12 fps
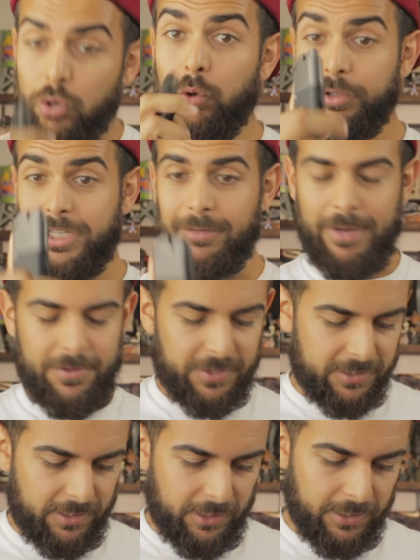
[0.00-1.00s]
Cool thing about
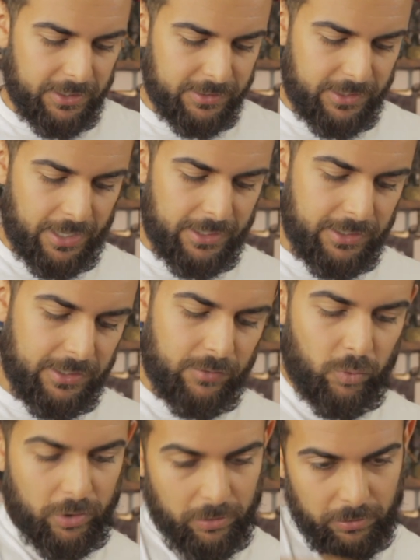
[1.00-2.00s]
this thing is that it
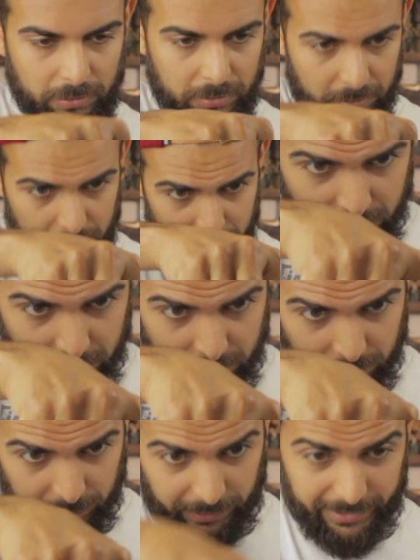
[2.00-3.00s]
will
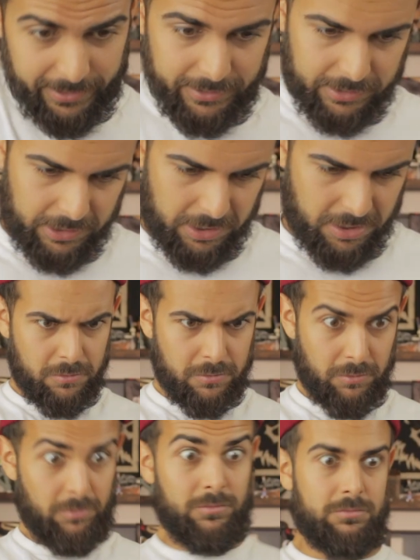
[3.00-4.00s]
light
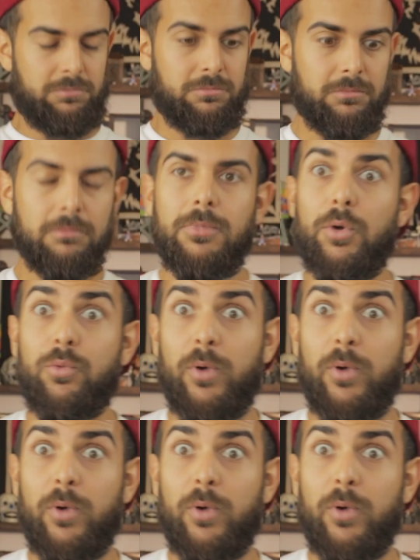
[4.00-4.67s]
both